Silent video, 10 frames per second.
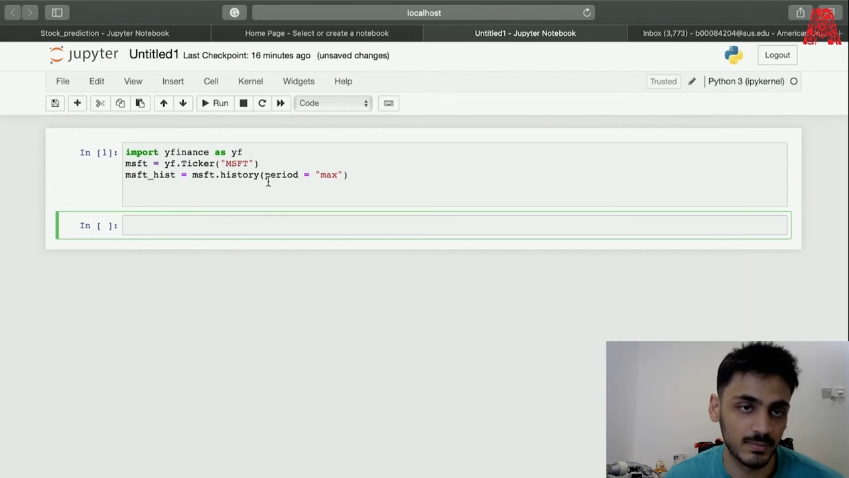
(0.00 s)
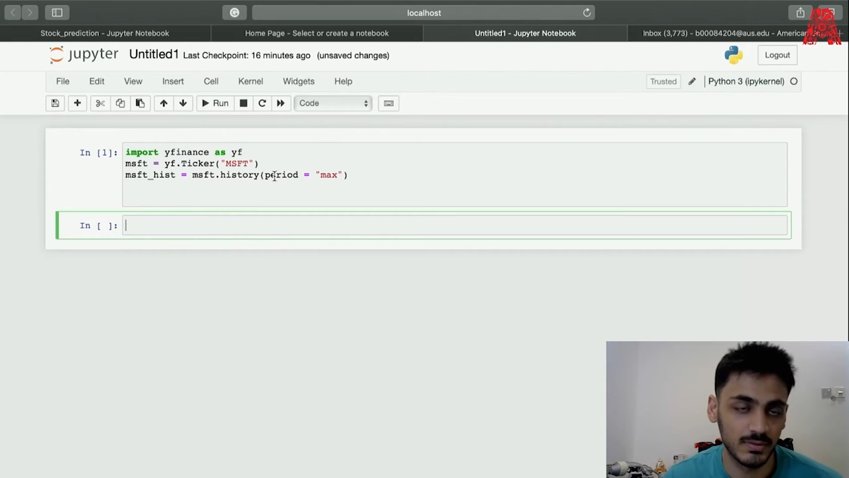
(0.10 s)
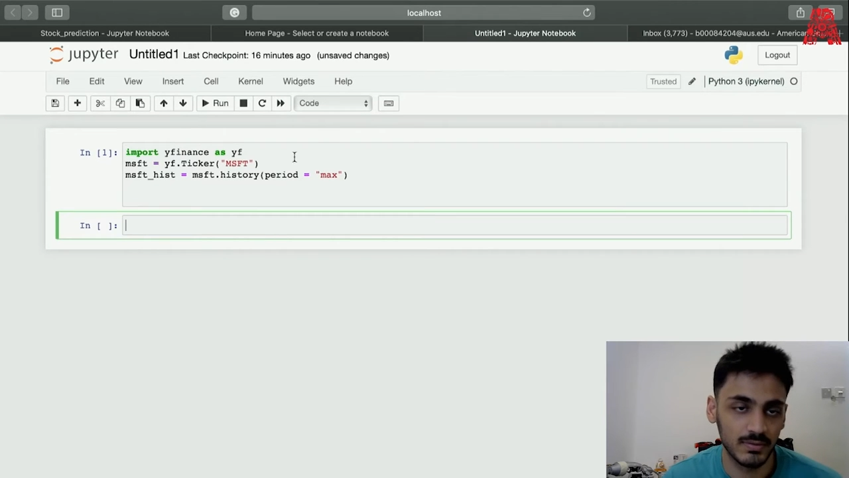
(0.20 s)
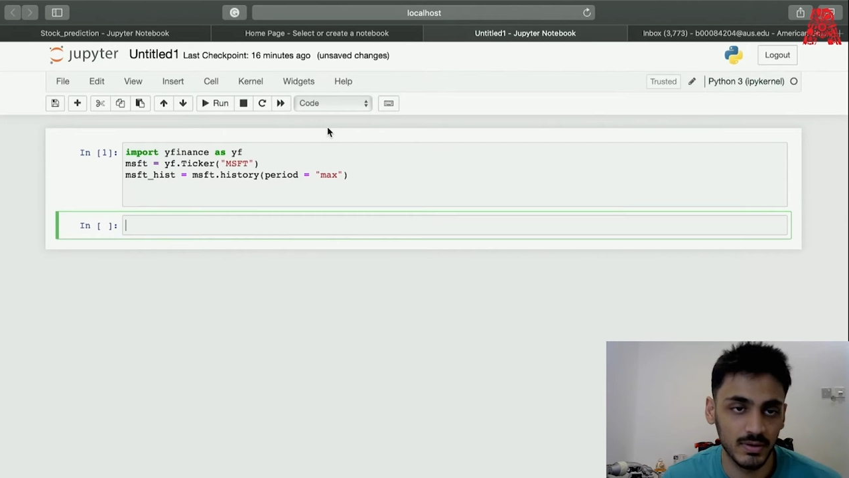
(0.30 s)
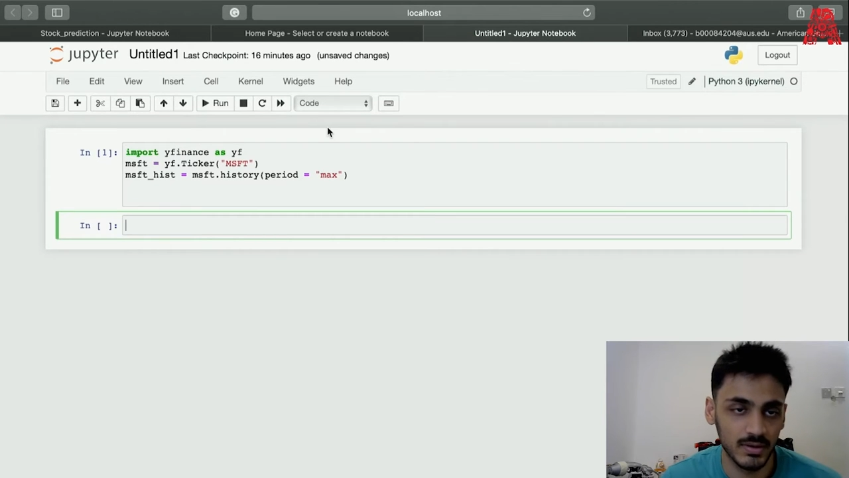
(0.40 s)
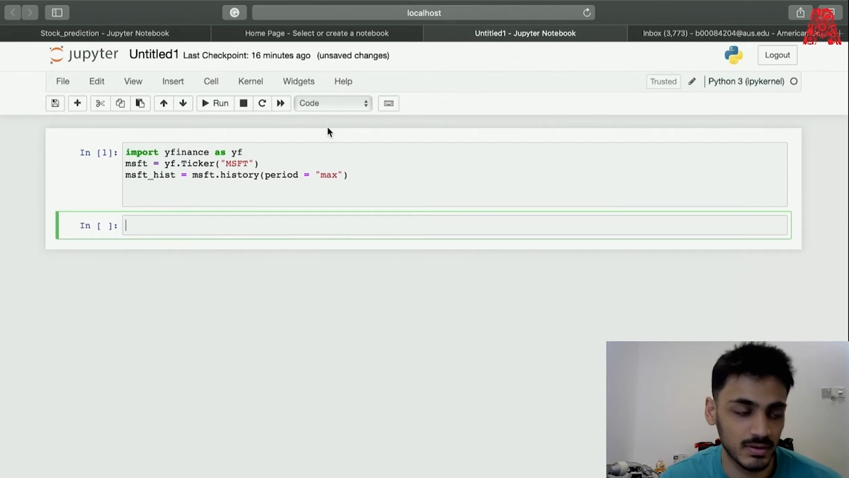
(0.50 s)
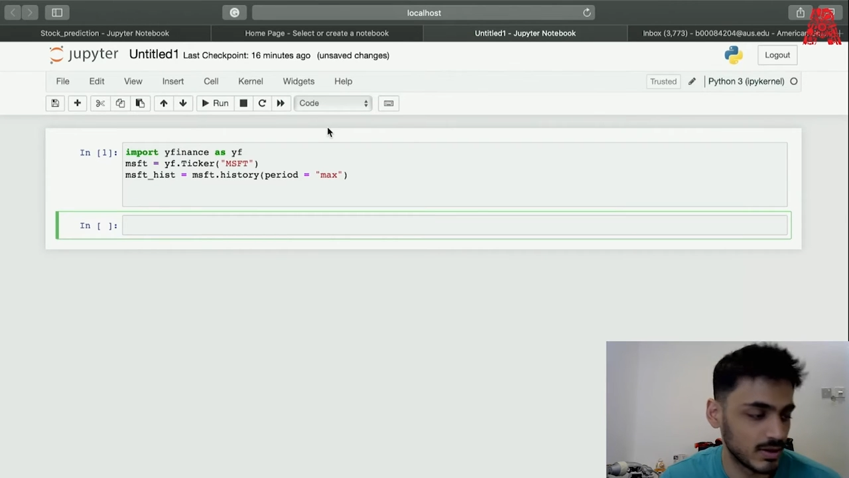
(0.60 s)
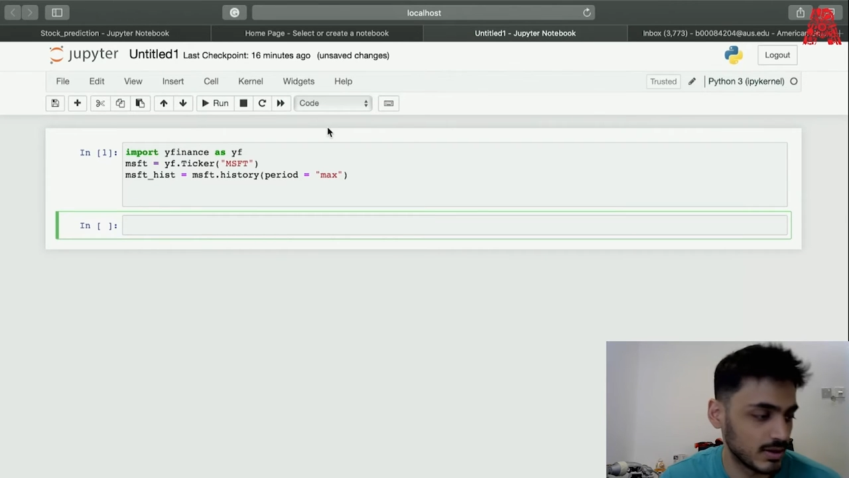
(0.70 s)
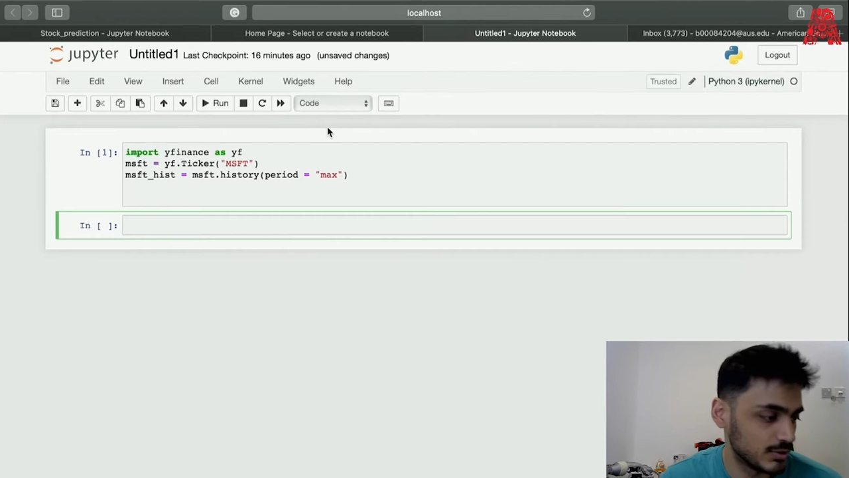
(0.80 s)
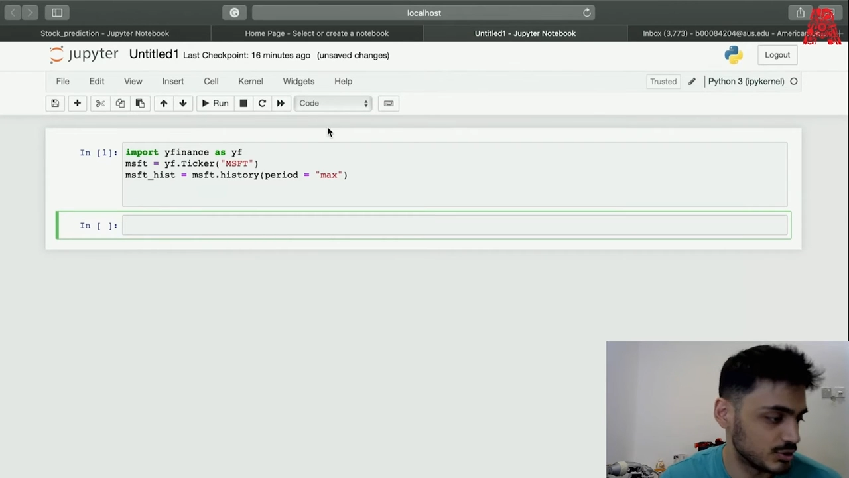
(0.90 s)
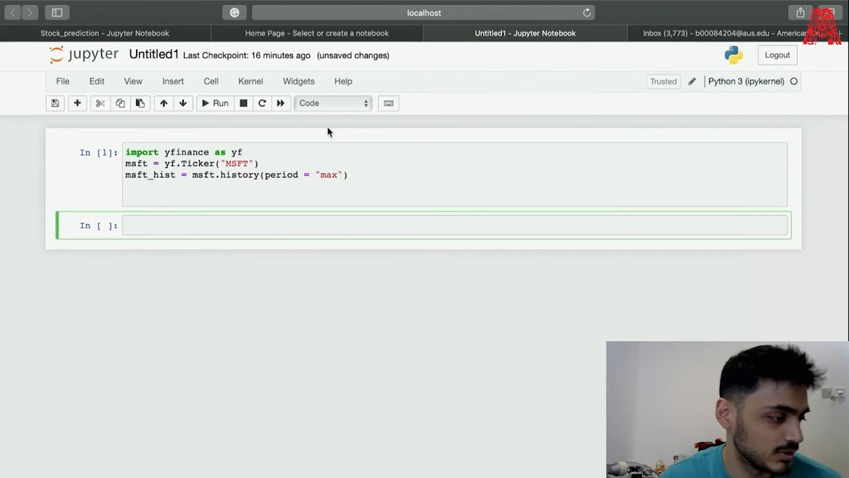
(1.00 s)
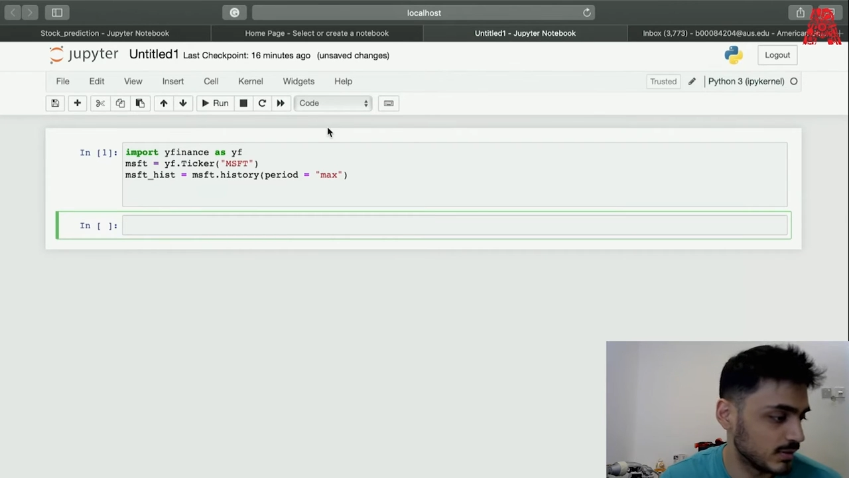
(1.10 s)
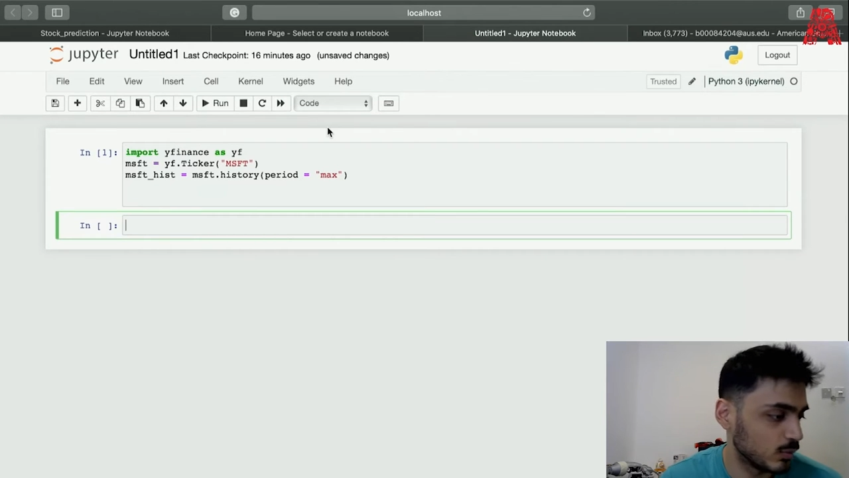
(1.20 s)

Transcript: But initially,